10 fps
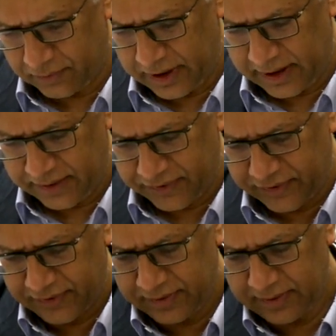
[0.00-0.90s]

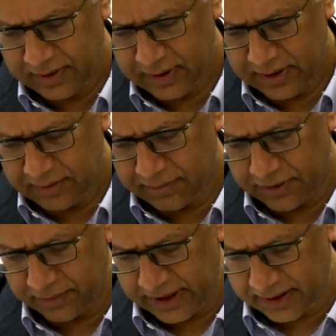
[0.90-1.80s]
readings by
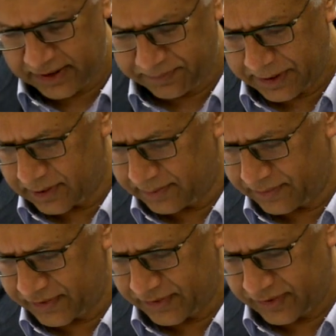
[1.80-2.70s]
reading these
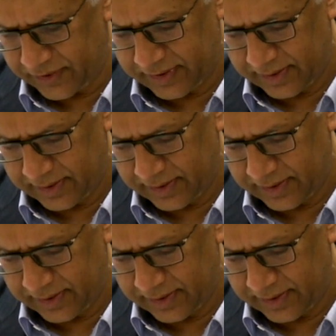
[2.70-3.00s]
poems